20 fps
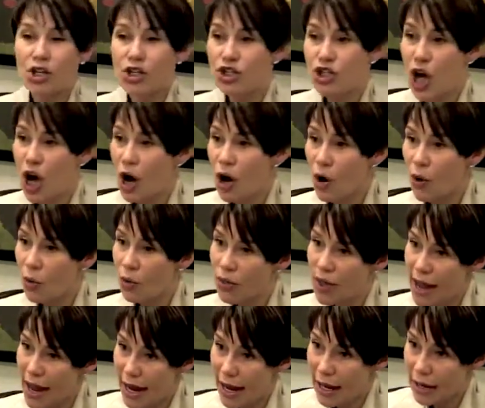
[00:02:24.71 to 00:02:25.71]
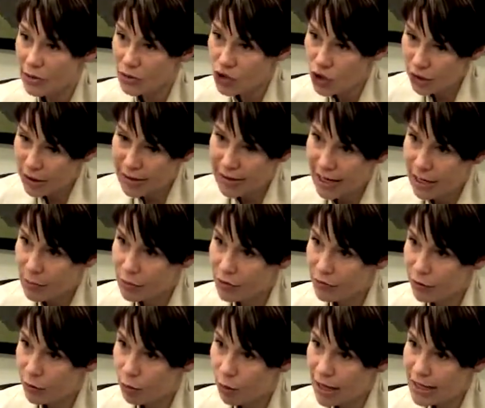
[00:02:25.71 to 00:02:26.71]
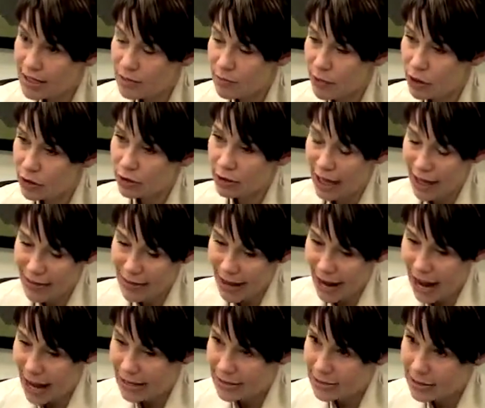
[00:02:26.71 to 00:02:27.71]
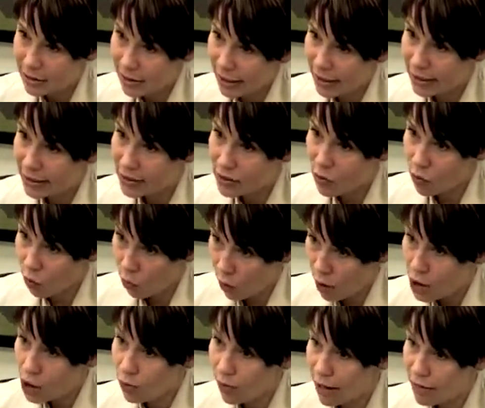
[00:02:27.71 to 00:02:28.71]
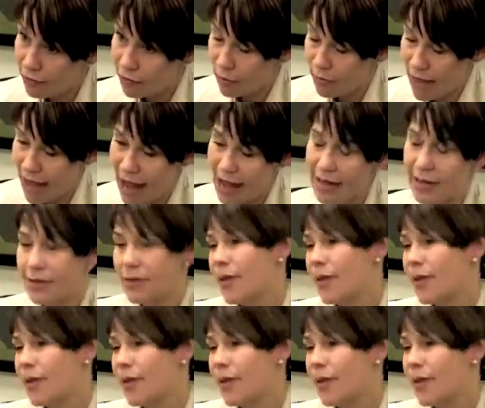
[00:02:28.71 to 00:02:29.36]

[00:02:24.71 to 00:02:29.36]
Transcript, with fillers: So they took a sample of her breast milk and they isolated reuteri from that.